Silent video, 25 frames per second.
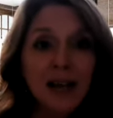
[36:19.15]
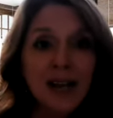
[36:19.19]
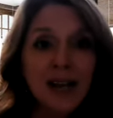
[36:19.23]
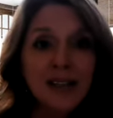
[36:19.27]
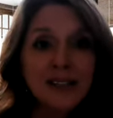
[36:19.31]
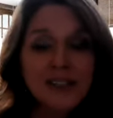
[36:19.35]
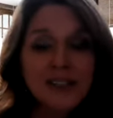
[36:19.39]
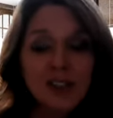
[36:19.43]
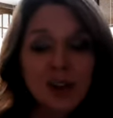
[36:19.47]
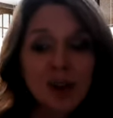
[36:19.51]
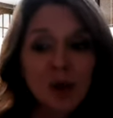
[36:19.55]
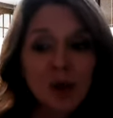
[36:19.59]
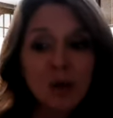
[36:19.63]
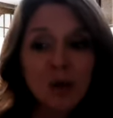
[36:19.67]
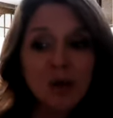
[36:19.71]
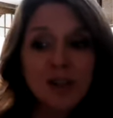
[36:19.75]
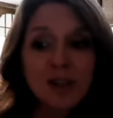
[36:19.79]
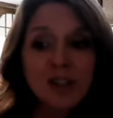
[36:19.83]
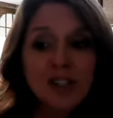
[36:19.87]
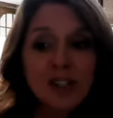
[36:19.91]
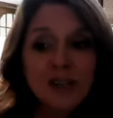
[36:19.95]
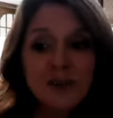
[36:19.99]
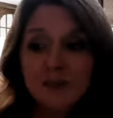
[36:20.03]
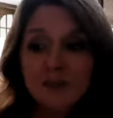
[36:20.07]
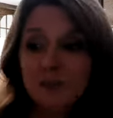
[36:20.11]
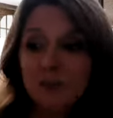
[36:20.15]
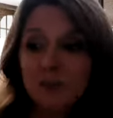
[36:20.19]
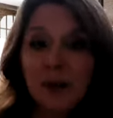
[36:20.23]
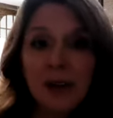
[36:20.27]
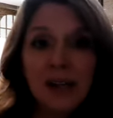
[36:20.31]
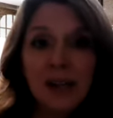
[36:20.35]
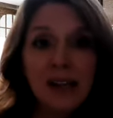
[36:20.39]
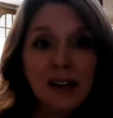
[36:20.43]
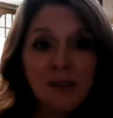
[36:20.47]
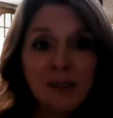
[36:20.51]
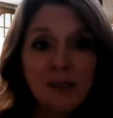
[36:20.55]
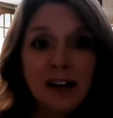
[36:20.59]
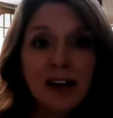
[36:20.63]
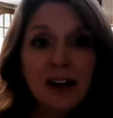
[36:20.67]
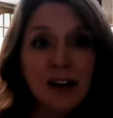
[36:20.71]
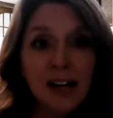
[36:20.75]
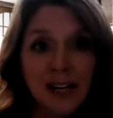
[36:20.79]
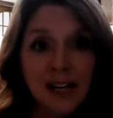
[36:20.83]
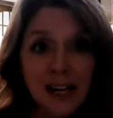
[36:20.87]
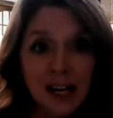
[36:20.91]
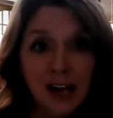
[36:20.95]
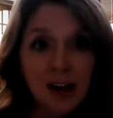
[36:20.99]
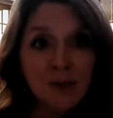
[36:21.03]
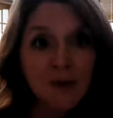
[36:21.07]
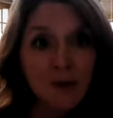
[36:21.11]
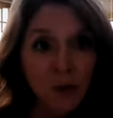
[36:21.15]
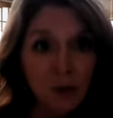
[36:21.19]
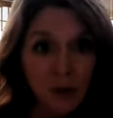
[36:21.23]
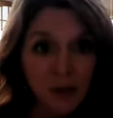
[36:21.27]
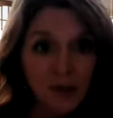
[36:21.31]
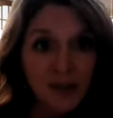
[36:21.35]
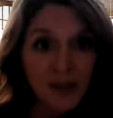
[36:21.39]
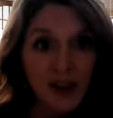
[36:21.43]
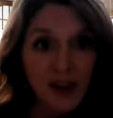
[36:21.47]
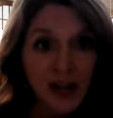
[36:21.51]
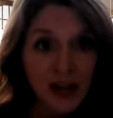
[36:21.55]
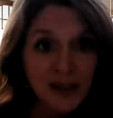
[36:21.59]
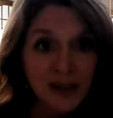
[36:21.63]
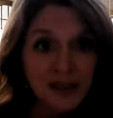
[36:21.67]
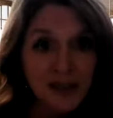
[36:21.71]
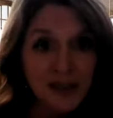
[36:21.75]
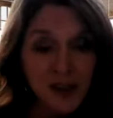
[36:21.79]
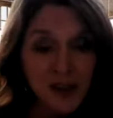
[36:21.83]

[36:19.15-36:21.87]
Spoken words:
And so just be very careful with that.